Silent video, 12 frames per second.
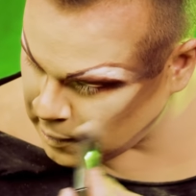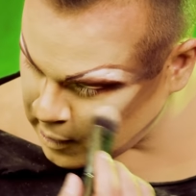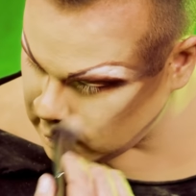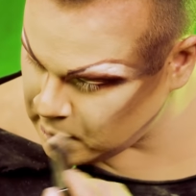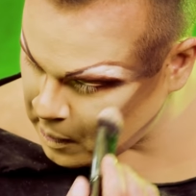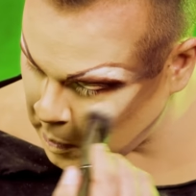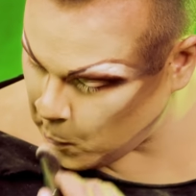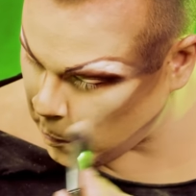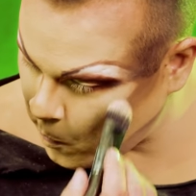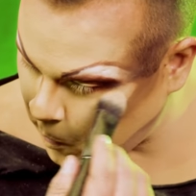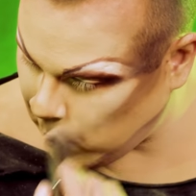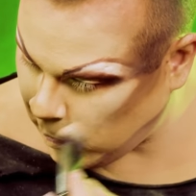I'm highlighting
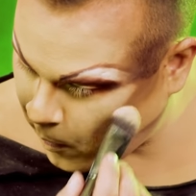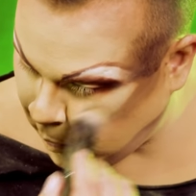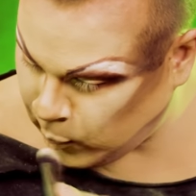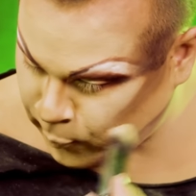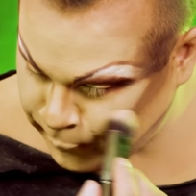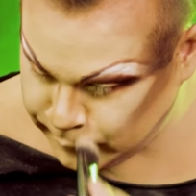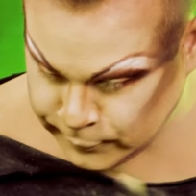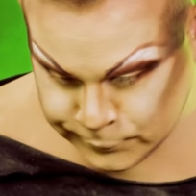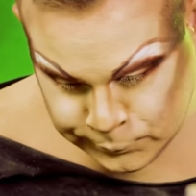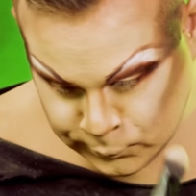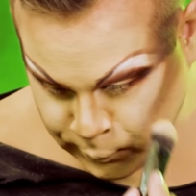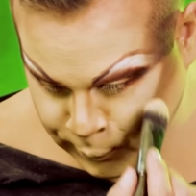the cheek that I want to create that
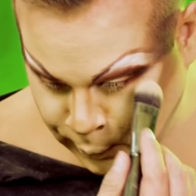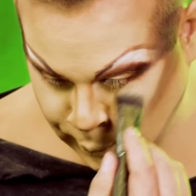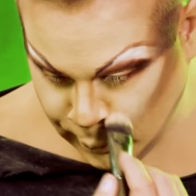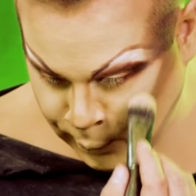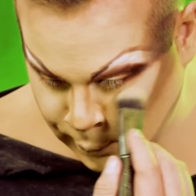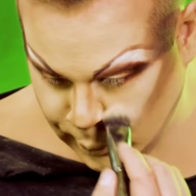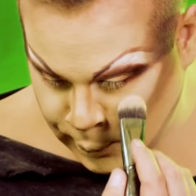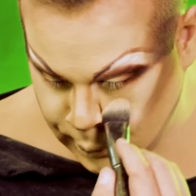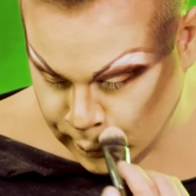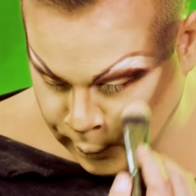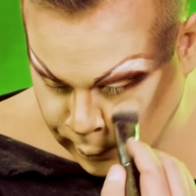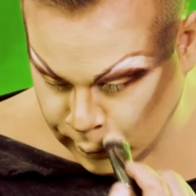I've carved out with a really